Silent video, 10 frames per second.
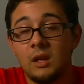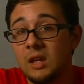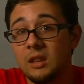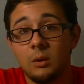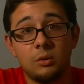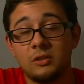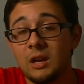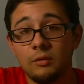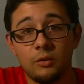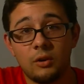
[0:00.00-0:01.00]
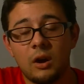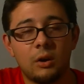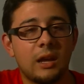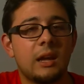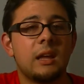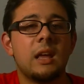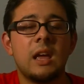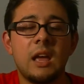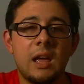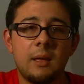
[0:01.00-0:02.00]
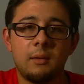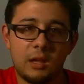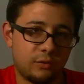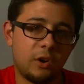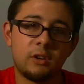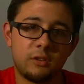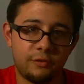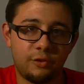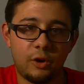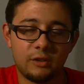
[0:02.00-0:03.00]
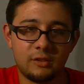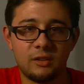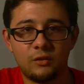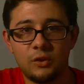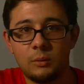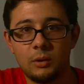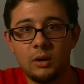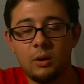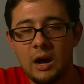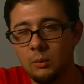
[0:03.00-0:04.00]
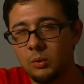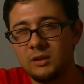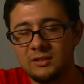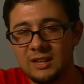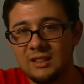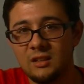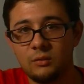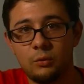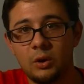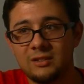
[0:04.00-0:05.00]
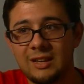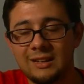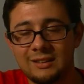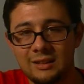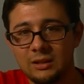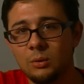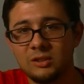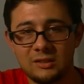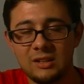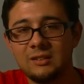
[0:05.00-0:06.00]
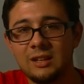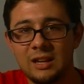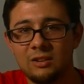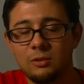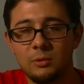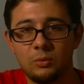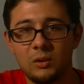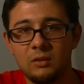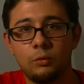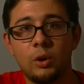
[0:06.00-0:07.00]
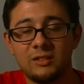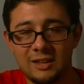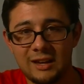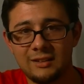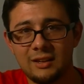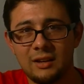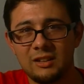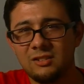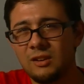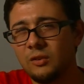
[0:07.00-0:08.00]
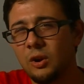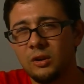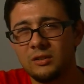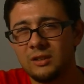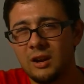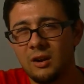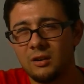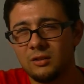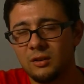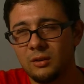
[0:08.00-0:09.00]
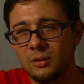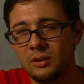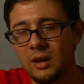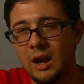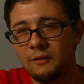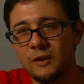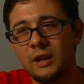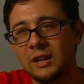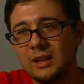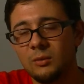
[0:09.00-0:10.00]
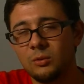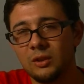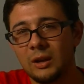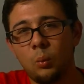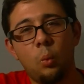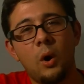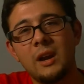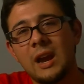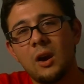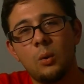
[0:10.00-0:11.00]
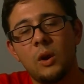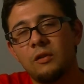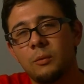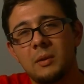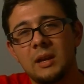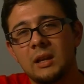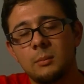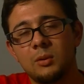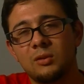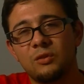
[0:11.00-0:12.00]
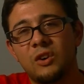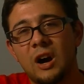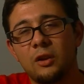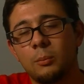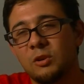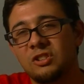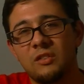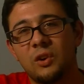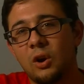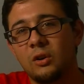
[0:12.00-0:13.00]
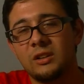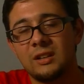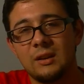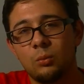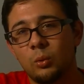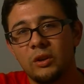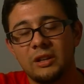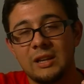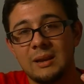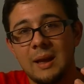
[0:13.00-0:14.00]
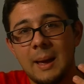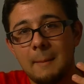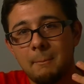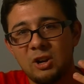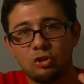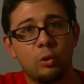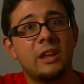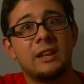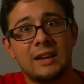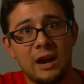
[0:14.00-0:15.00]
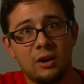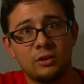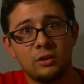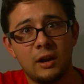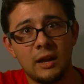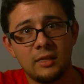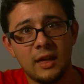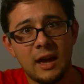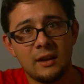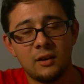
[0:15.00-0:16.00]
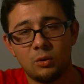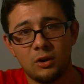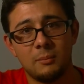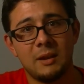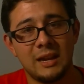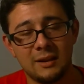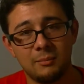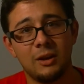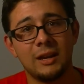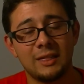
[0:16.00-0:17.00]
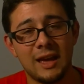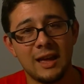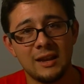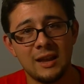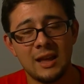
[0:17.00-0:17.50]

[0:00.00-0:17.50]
There was never... Okay, as far as the flaws in this film go, I would say that the voice acting, there was a disconnection between the voice acting. Like, Jeff Garlin's character, I felt like he was like one hair away from being an abusive father, but Jeff Garlin didn't really portray the character like that in order to make him like that.